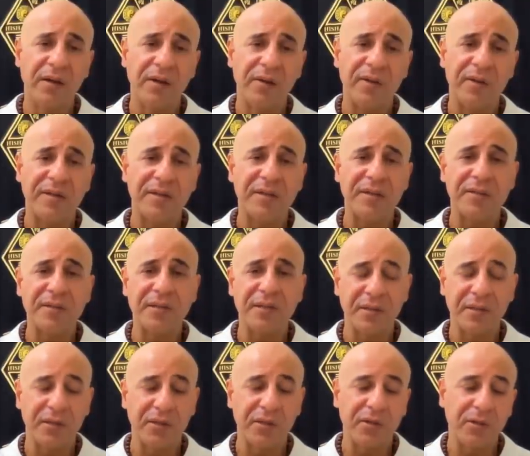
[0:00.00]
That is,
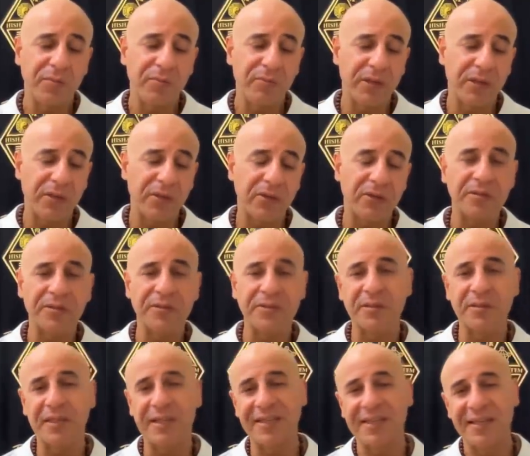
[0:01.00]
you know,
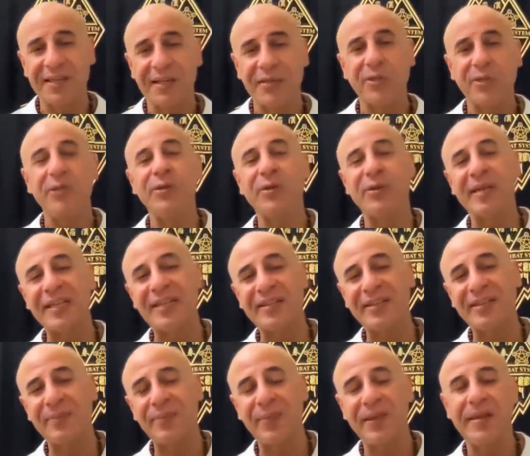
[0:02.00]
because you know that
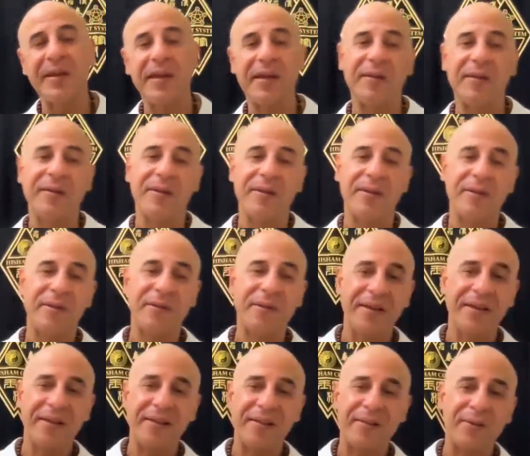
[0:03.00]

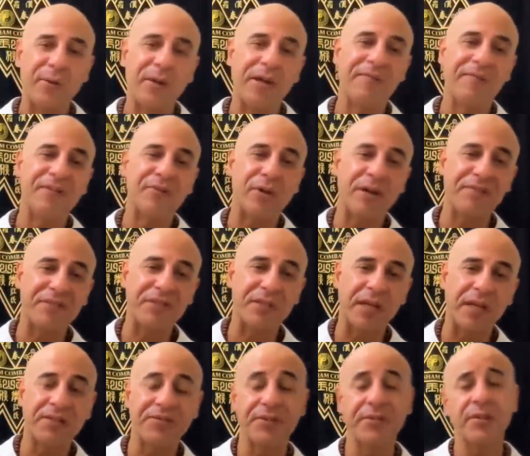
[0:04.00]
you have a driver's
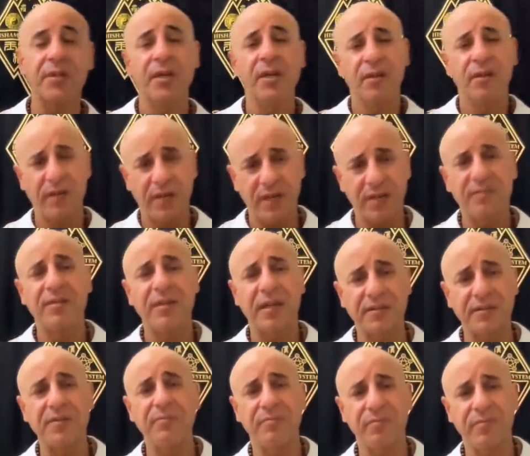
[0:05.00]
license. It
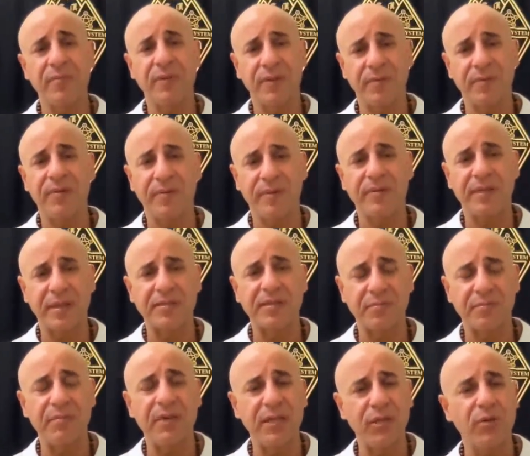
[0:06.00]
doesn't, does it
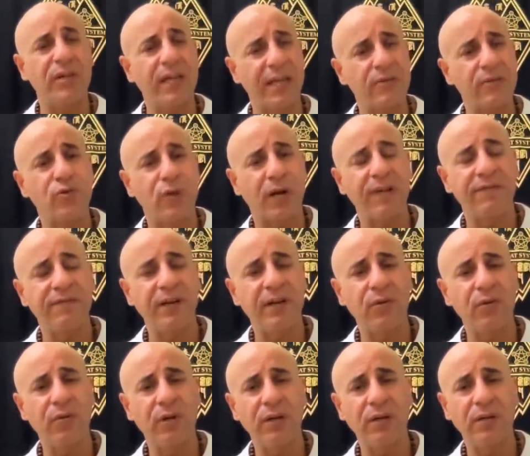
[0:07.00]
mean you can drive very
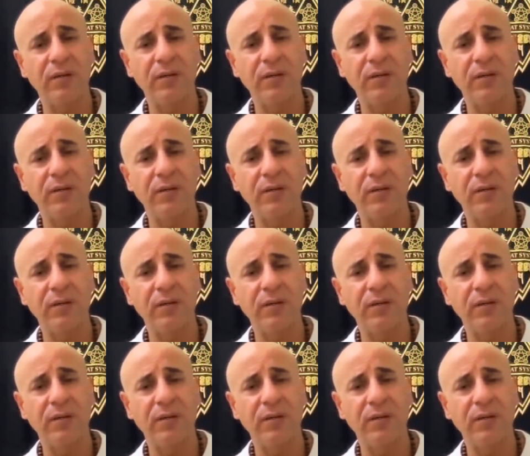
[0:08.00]
well?